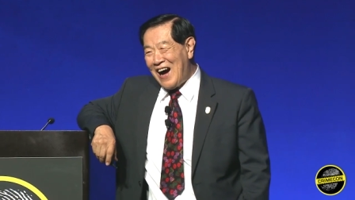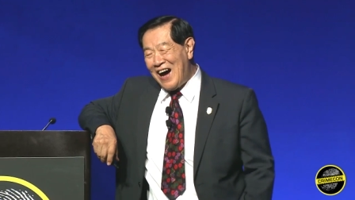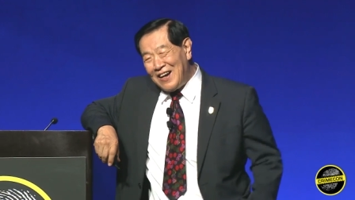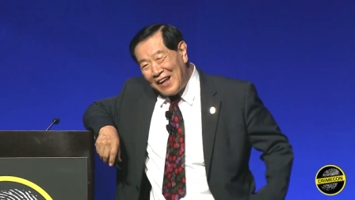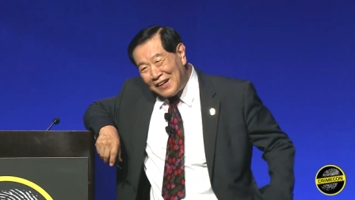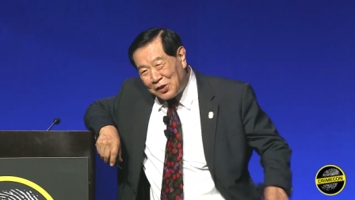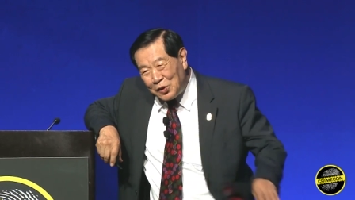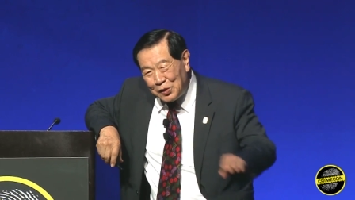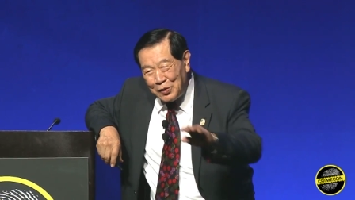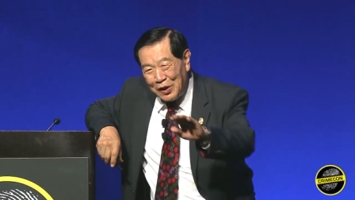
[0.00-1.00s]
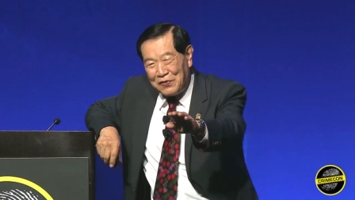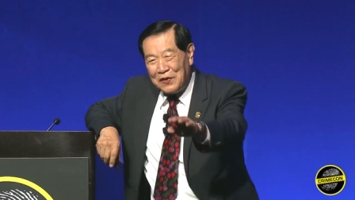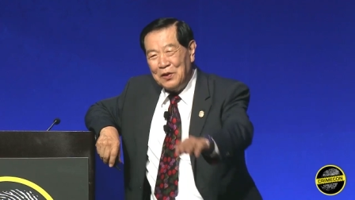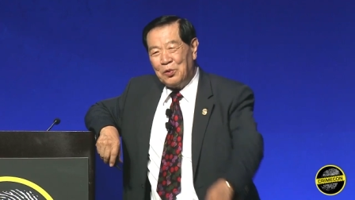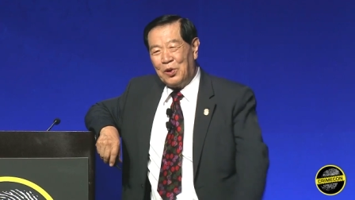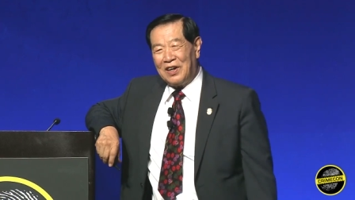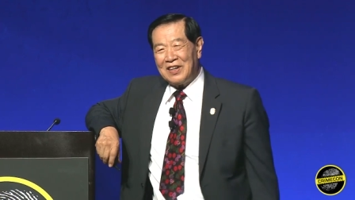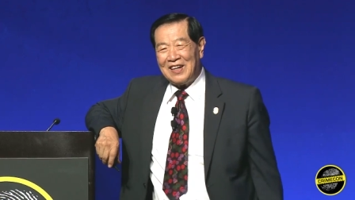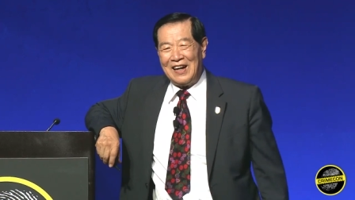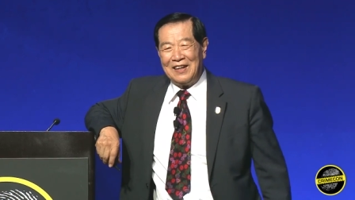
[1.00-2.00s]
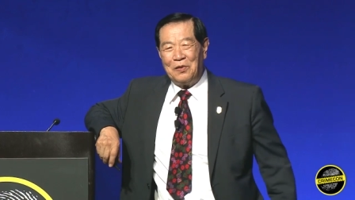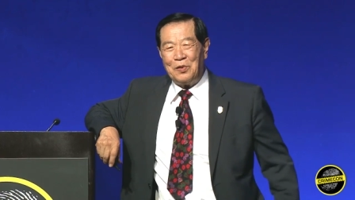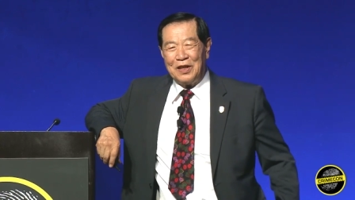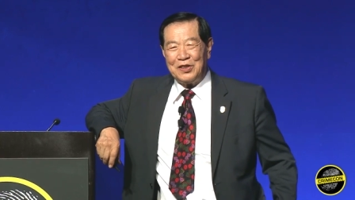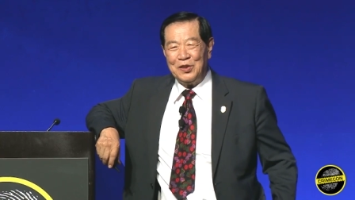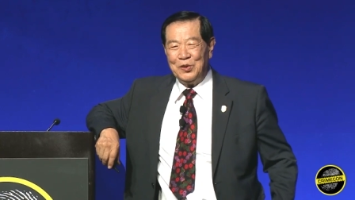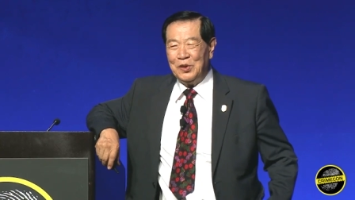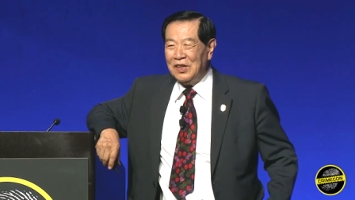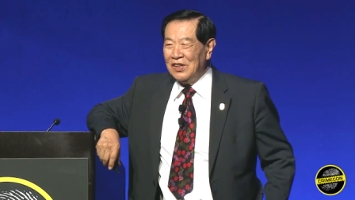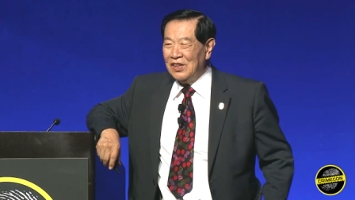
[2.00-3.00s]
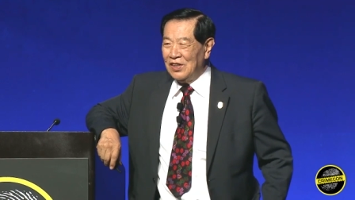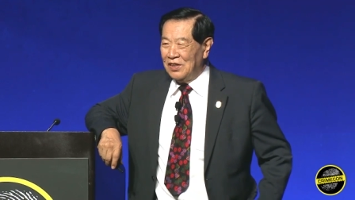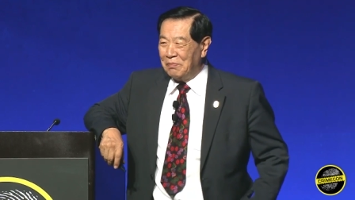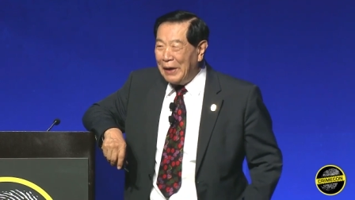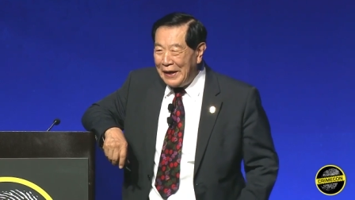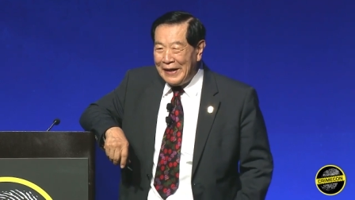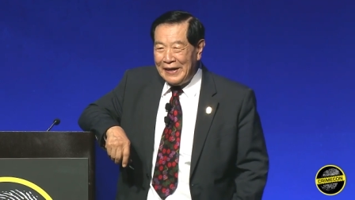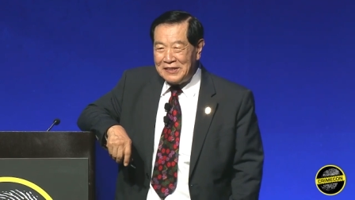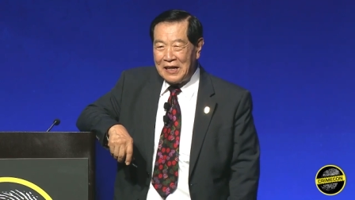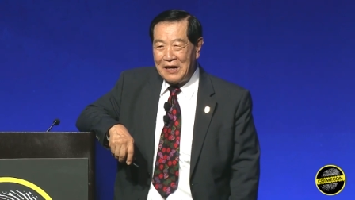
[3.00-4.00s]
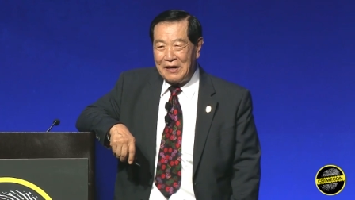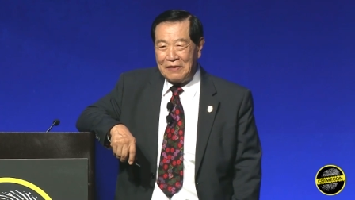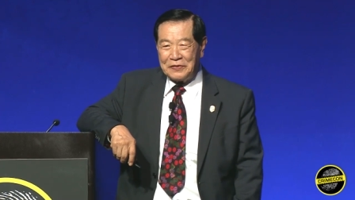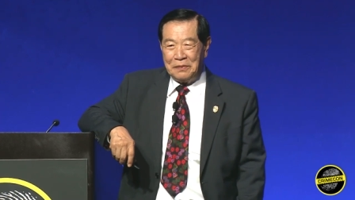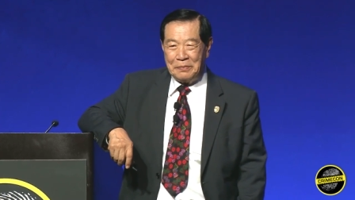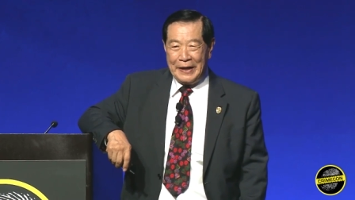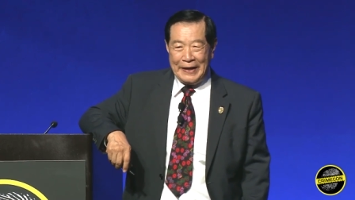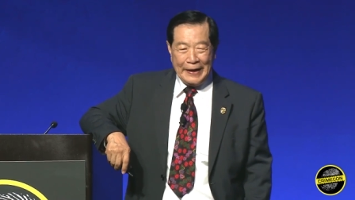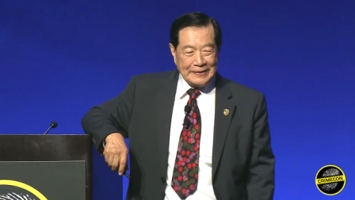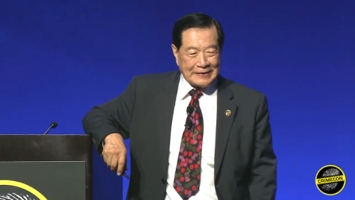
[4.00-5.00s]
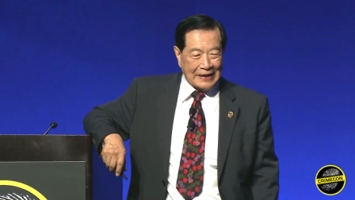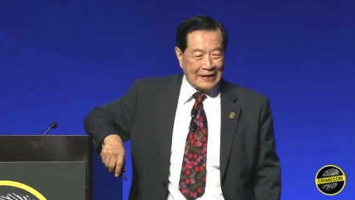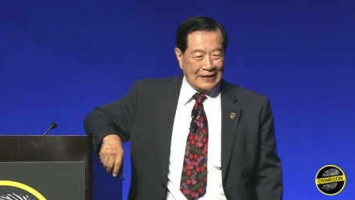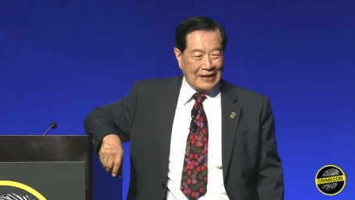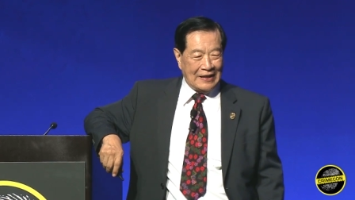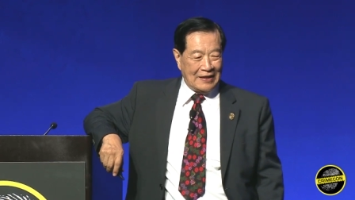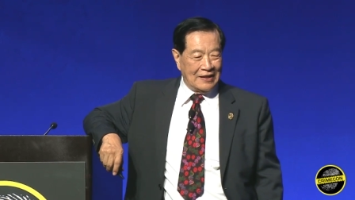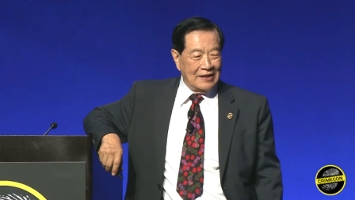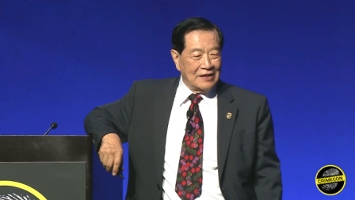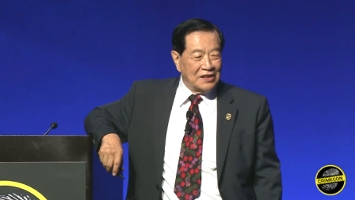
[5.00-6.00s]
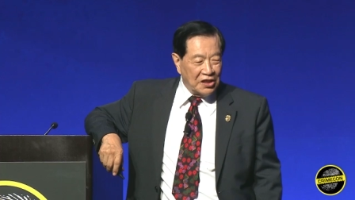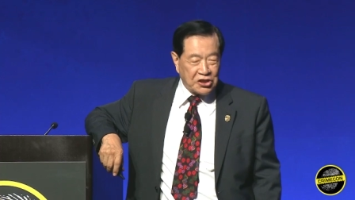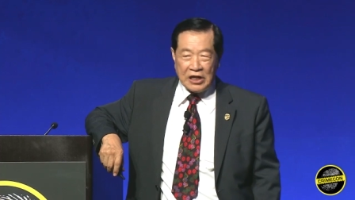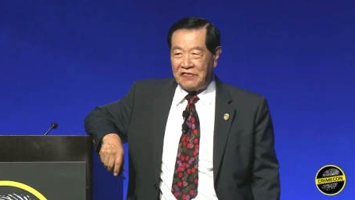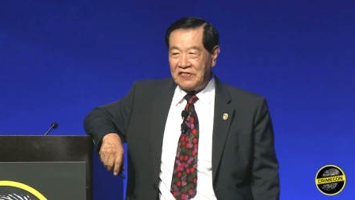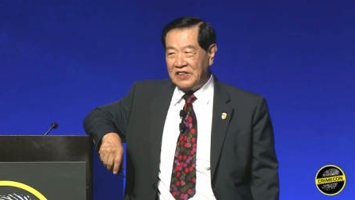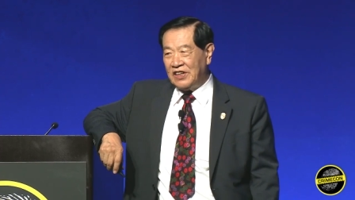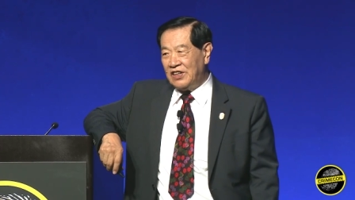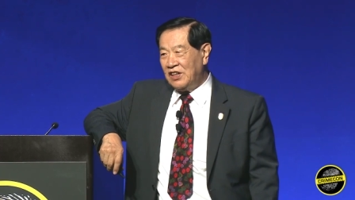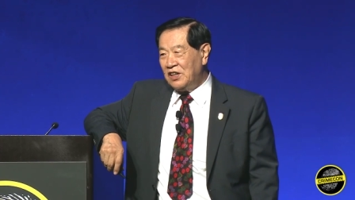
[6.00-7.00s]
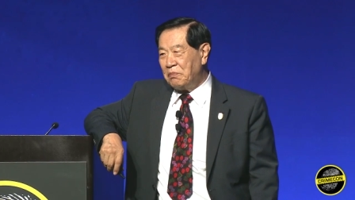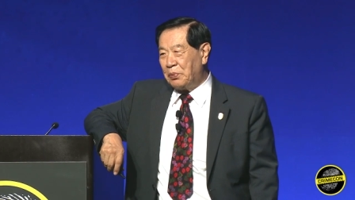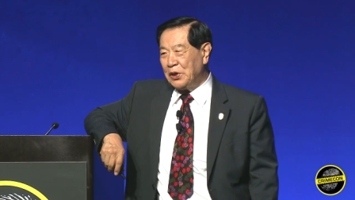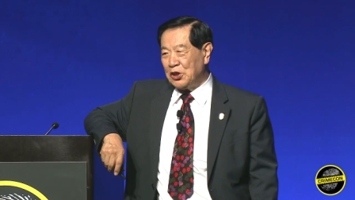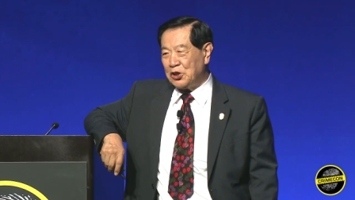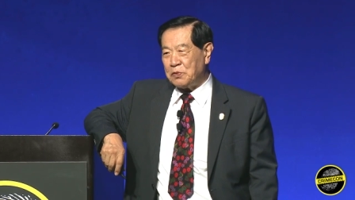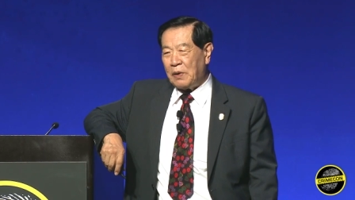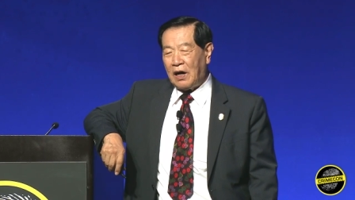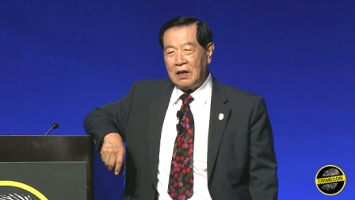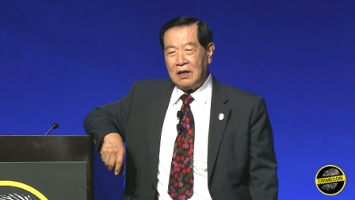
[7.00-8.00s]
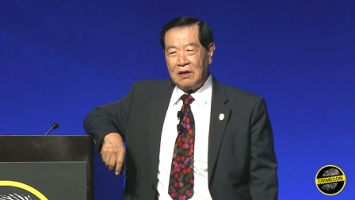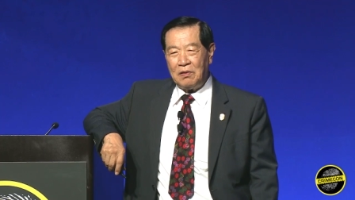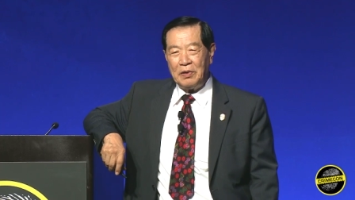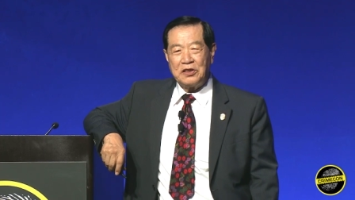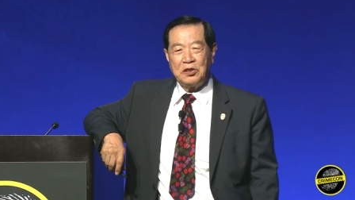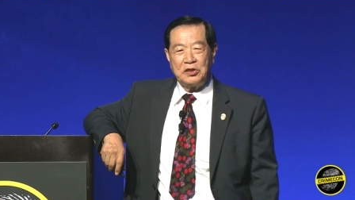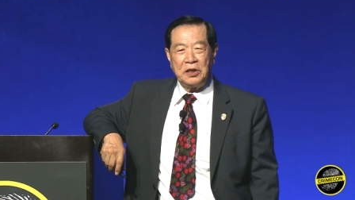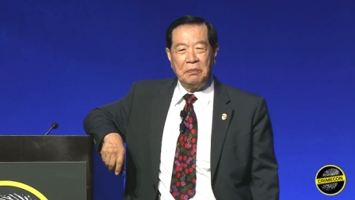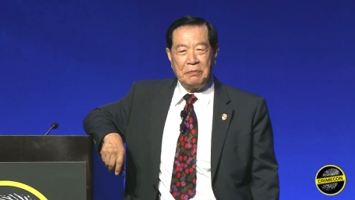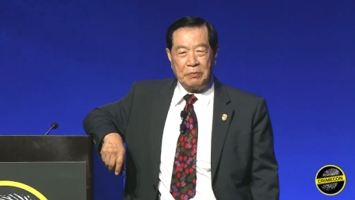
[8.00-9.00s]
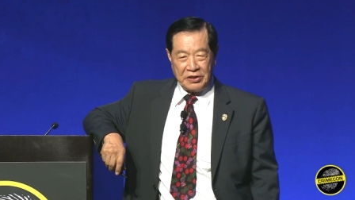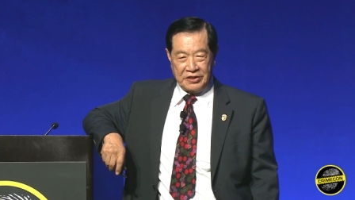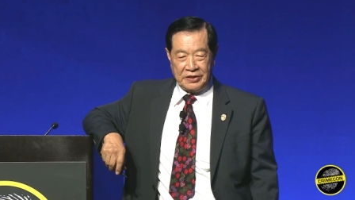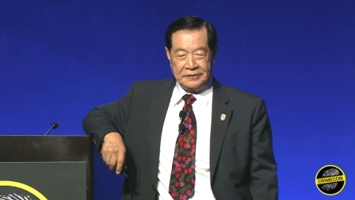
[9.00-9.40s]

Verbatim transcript: I like to do the field work. I don't want to meetings after meetings. And uh, this governor, pretty smart went to see my mother.